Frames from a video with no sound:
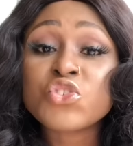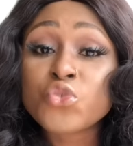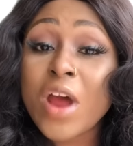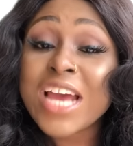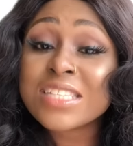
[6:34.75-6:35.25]

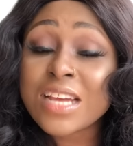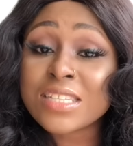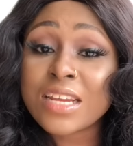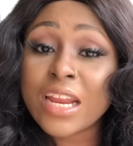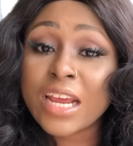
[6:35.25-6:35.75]
Try
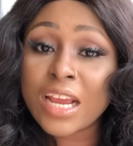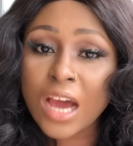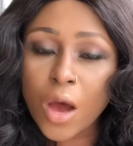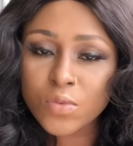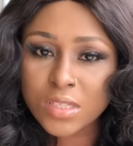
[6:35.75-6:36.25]
starting an
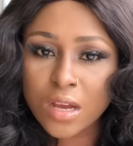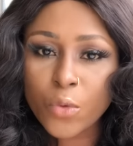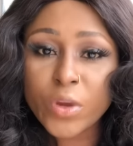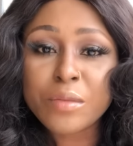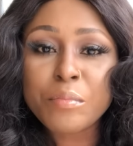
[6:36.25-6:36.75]
encounter
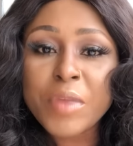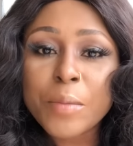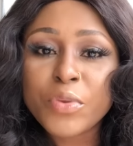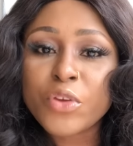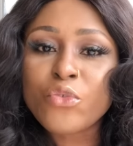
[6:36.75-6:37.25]
with
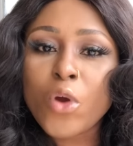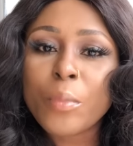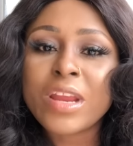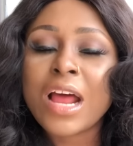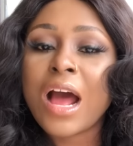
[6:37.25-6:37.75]
maybe
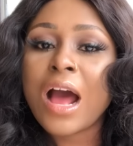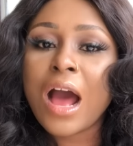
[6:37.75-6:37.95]
rubbing her